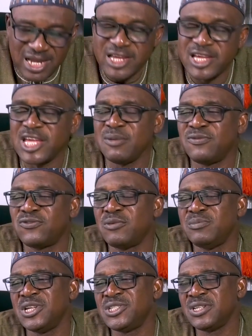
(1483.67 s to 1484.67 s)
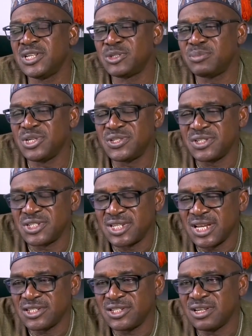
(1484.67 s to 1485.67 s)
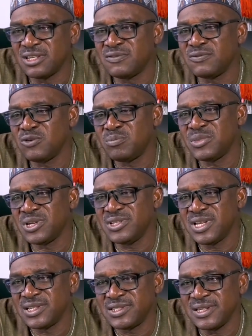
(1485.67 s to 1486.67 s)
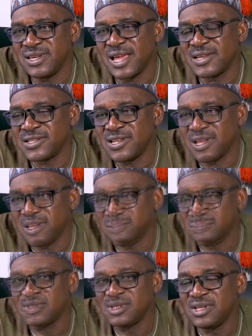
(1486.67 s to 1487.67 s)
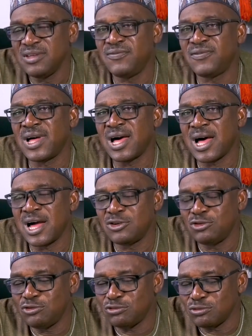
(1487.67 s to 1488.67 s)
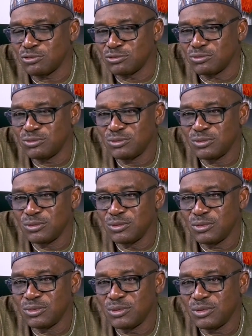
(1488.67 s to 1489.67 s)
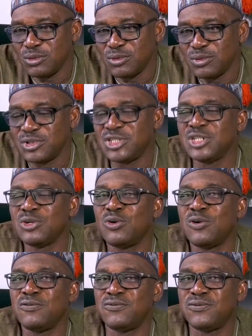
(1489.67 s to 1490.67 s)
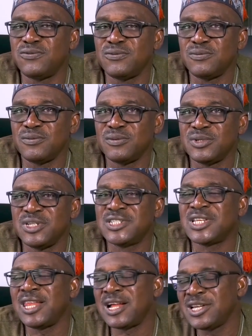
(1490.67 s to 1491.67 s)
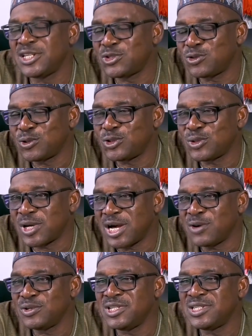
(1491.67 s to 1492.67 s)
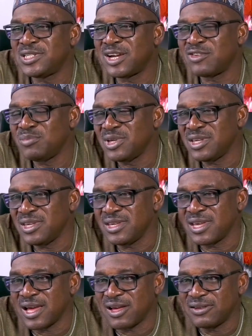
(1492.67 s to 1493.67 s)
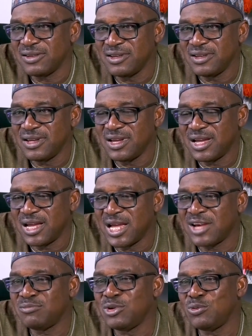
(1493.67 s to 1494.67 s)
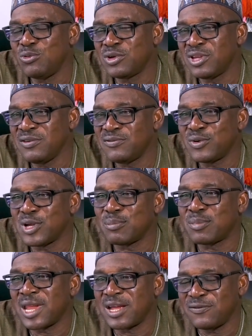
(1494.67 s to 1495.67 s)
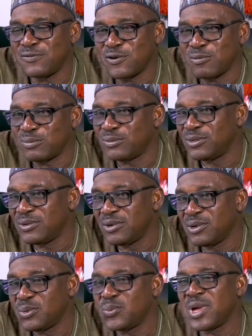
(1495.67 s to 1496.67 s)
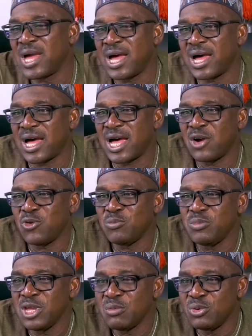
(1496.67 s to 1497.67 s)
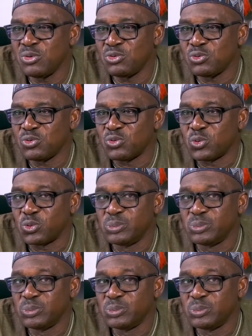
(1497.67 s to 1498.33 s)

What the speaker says: I came from National Space Research and Development in Samantha. If I had to think of the salary structure, I wouldn't have been here. I've been looking for a platform where I will be able to